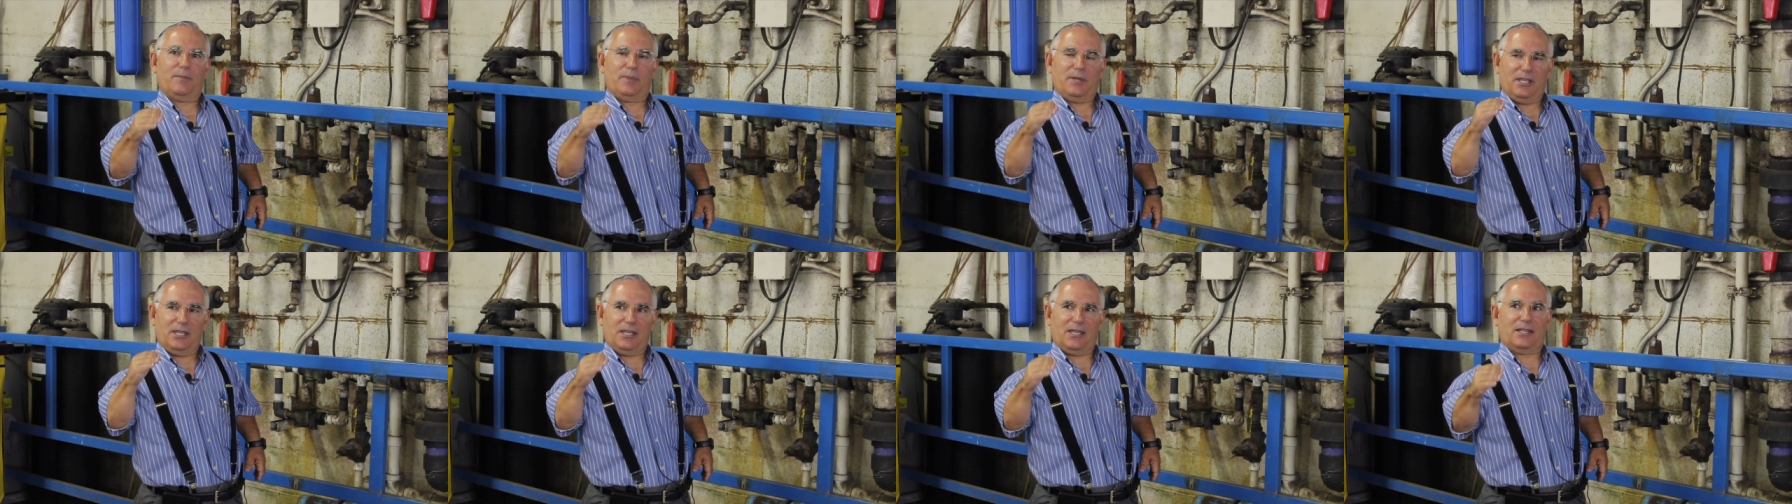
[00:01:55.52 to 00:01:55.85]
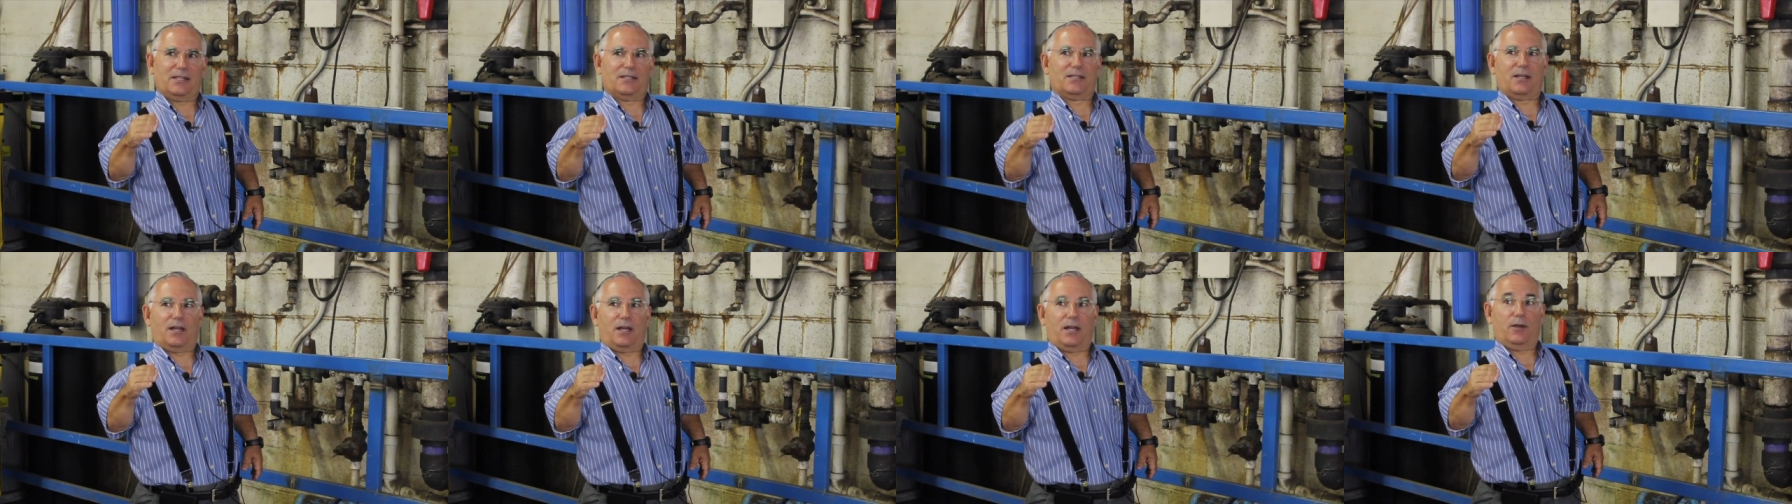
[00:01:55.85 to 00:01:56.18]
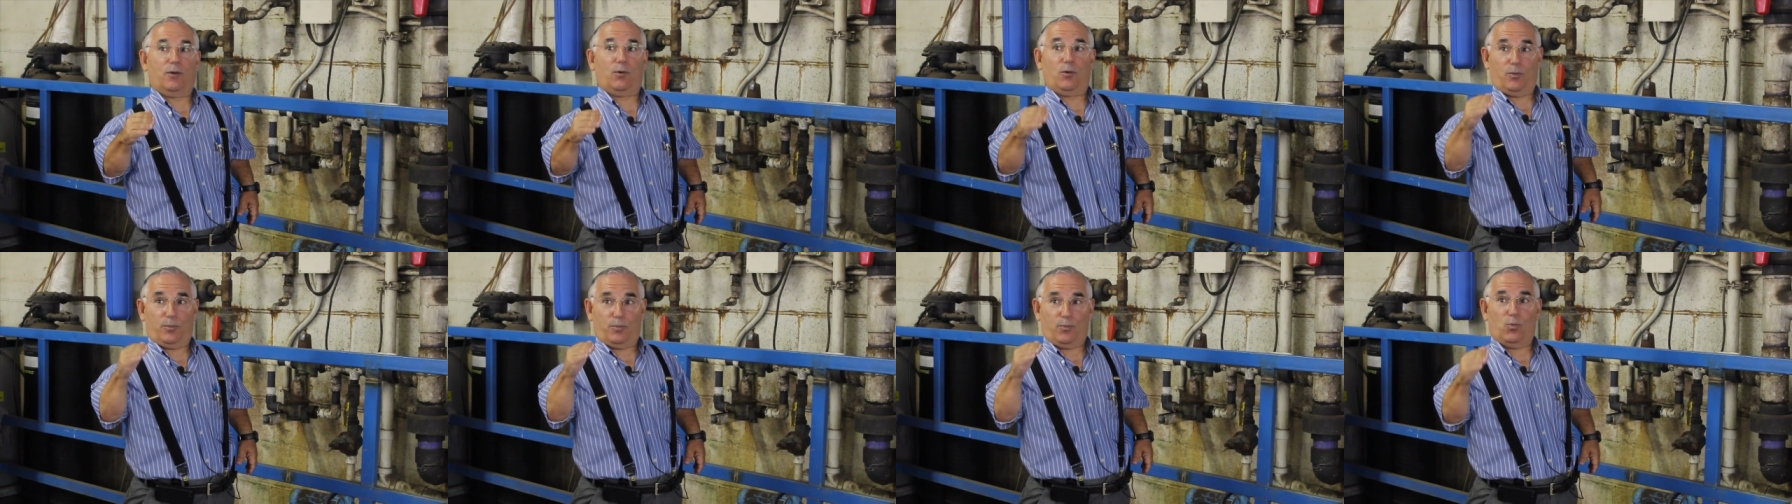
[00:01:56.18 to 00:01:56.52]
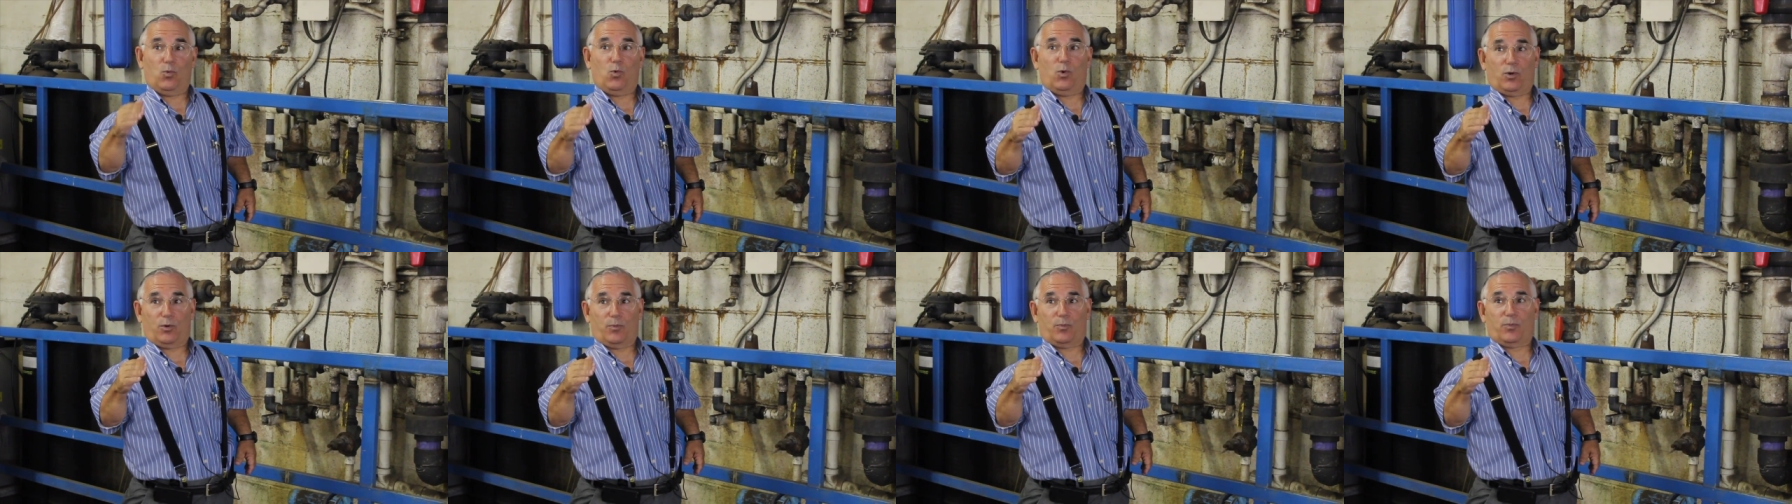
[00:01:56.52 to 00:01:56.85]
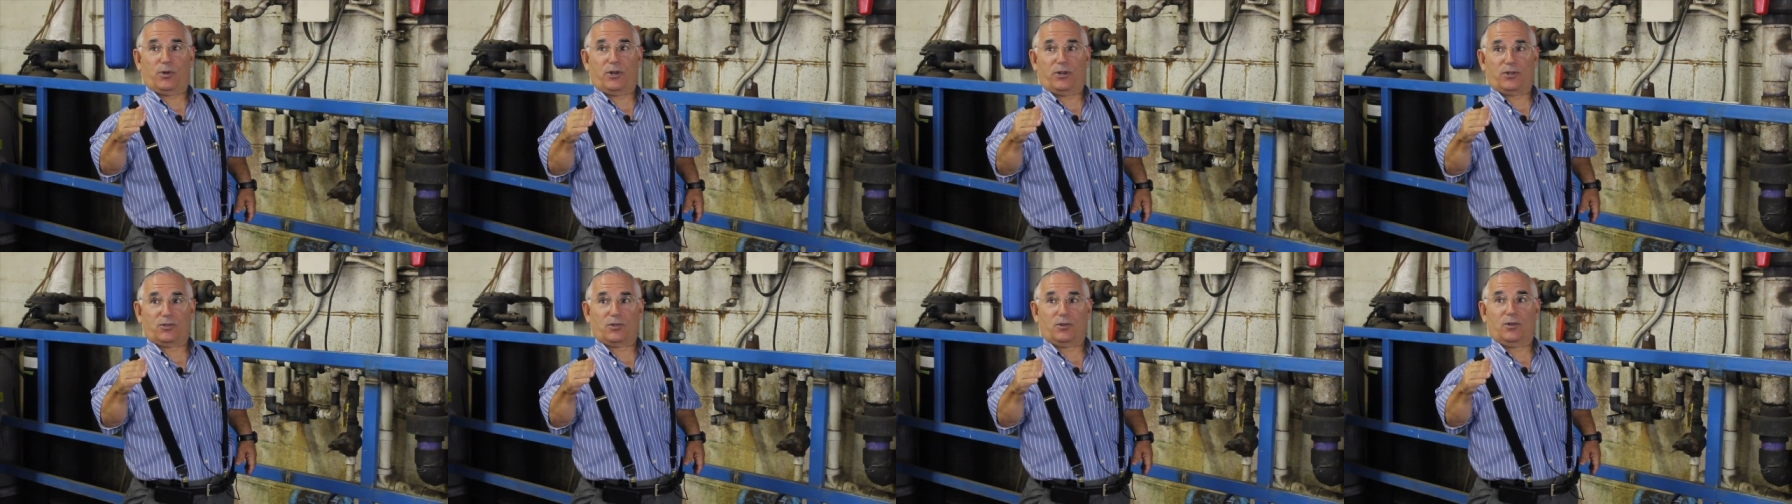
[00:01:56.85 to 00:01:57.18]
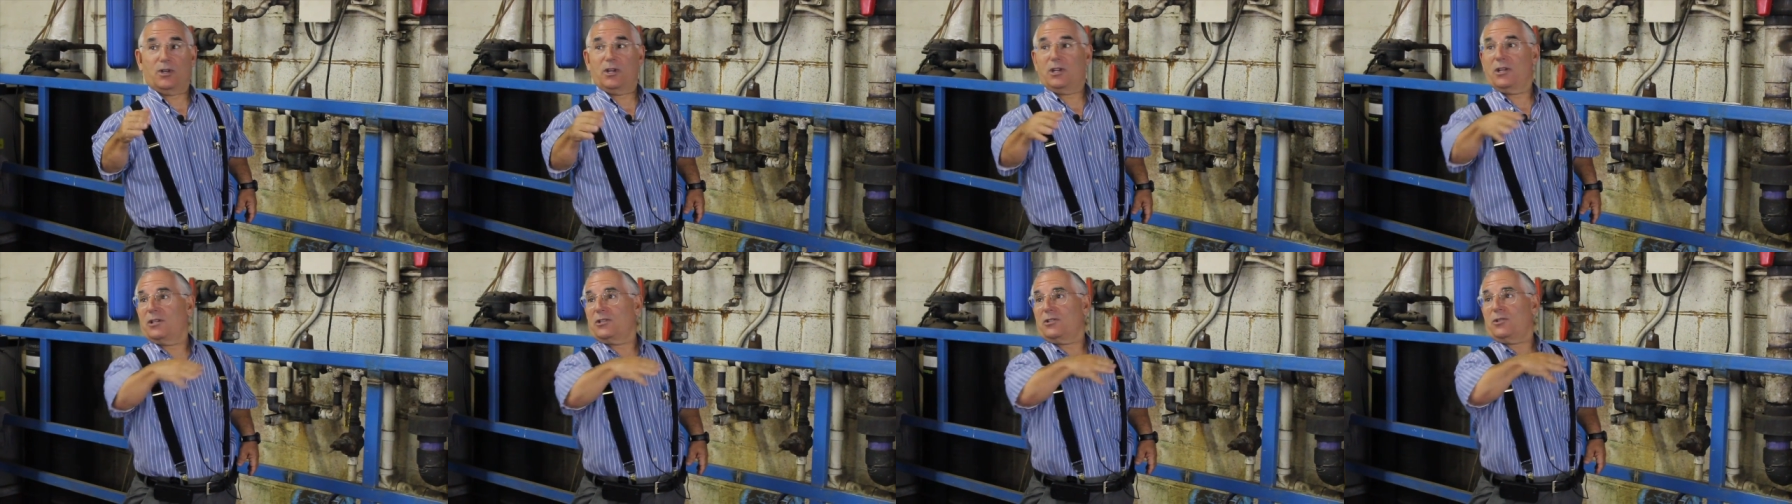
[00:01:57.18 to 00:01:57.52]
PSI, or water
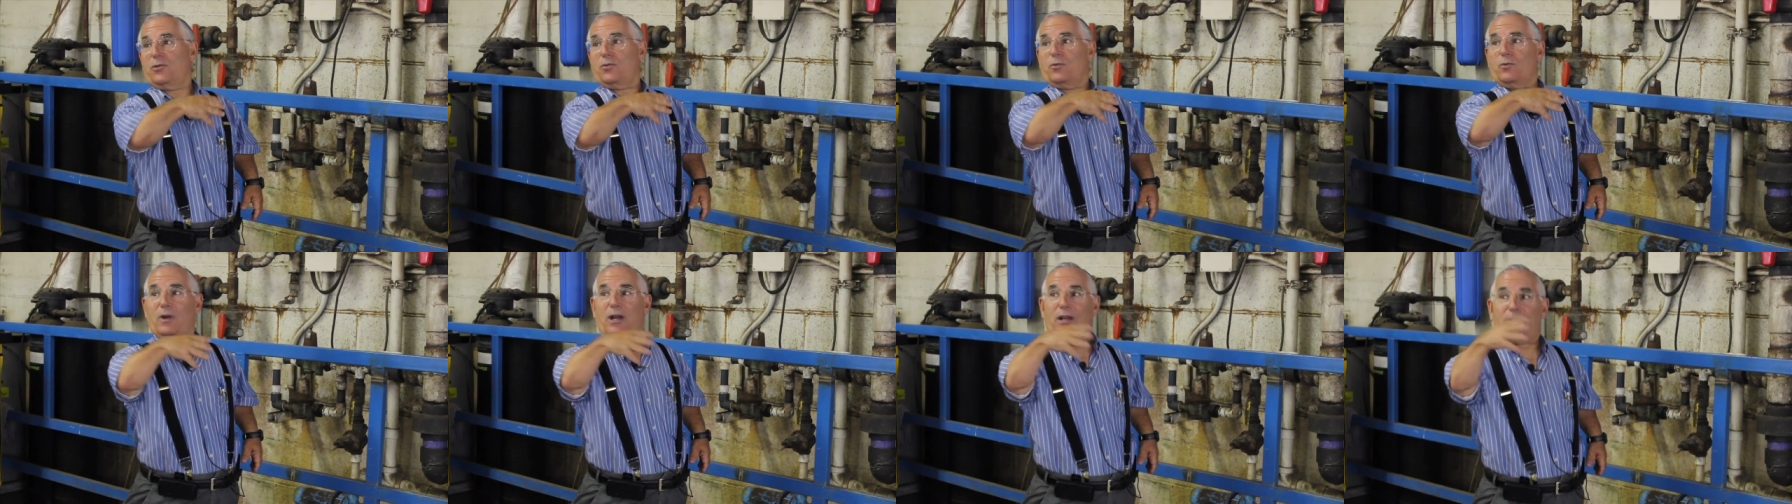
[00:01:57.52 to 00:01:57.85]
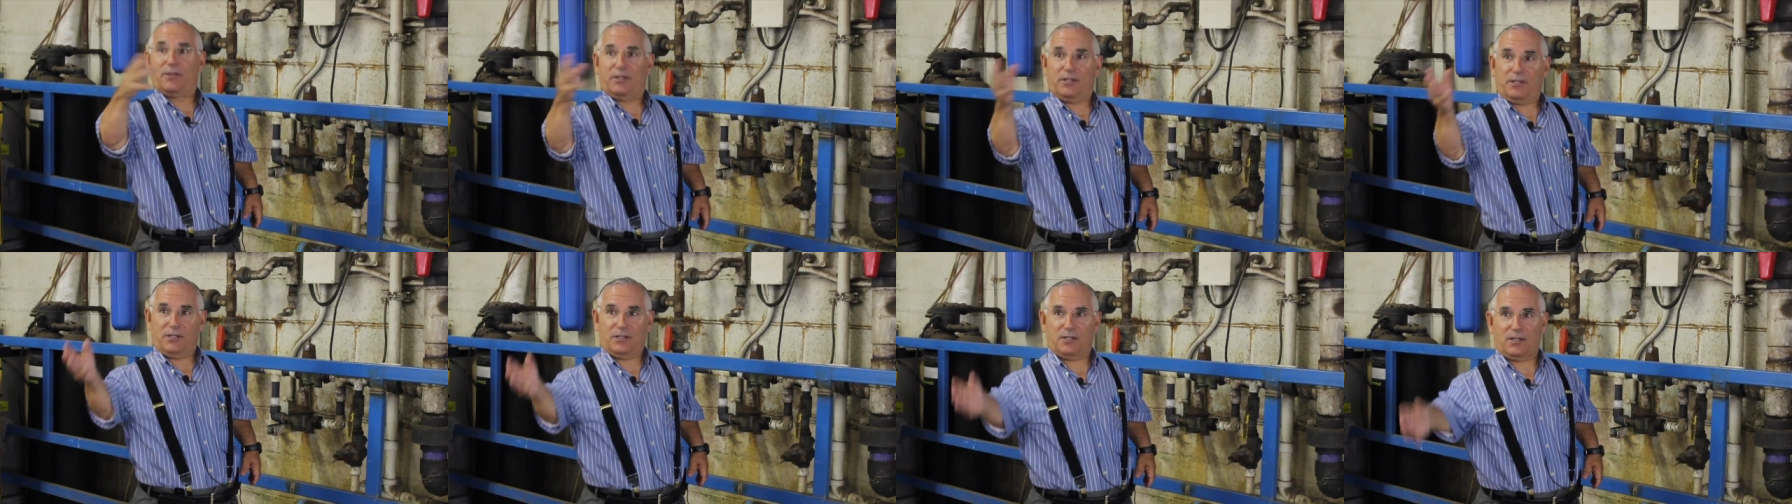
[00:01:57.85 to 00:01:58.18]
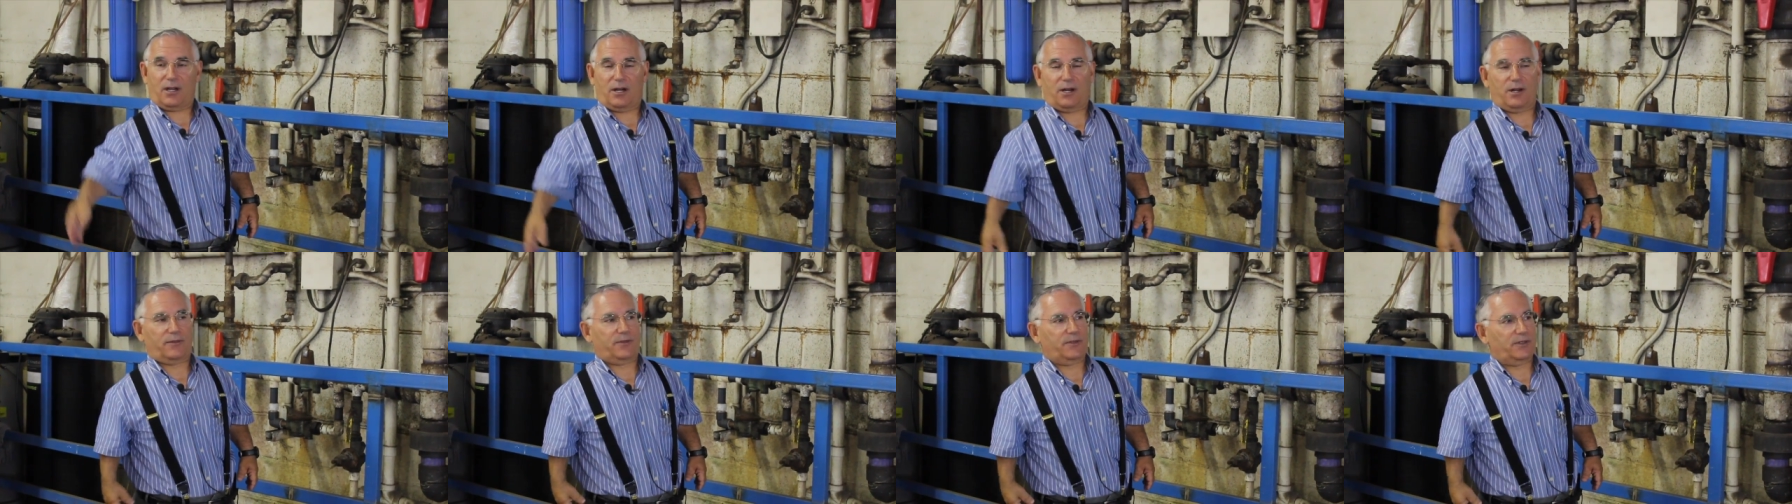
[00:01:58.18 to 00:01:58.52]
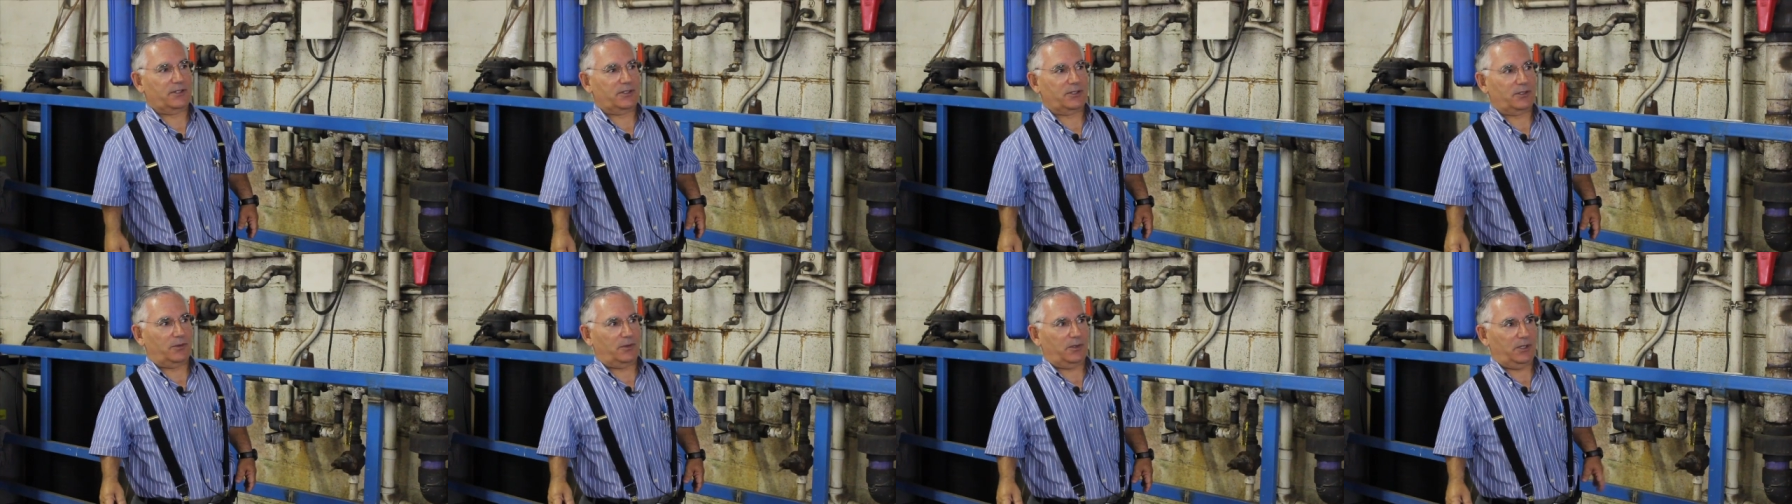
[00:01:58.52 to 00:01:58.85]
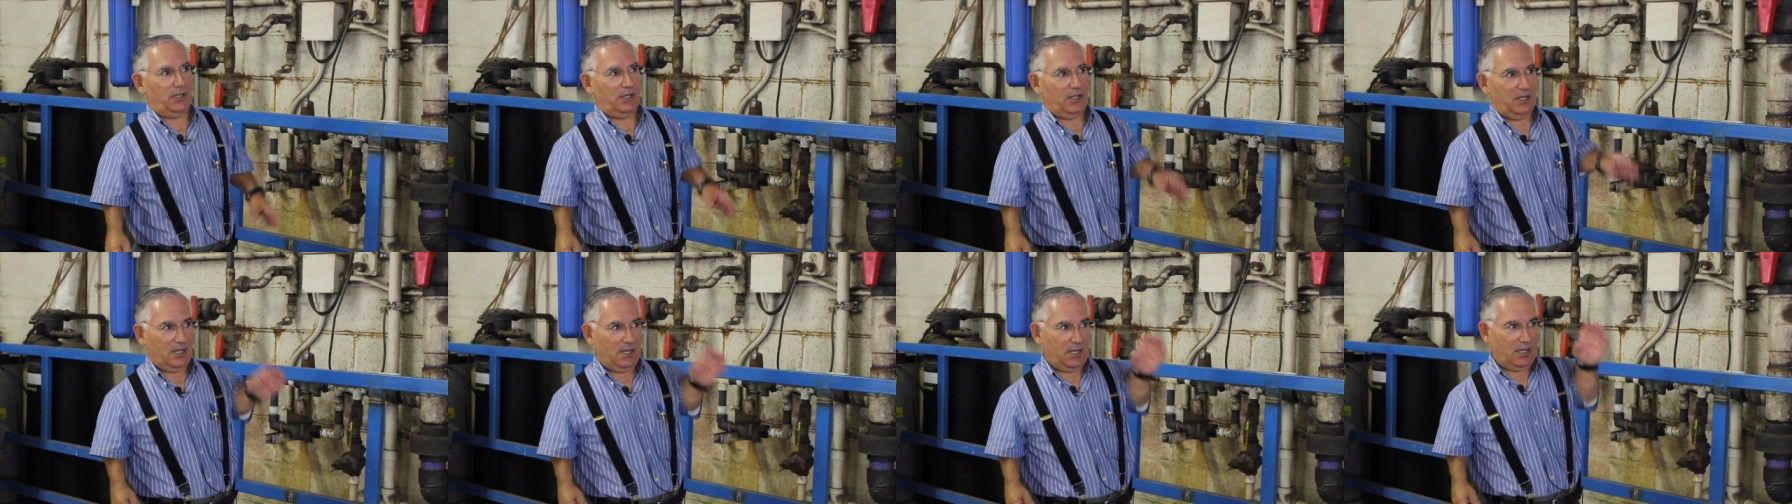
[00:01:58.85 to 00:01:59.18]
pressure, throughout the entire facility.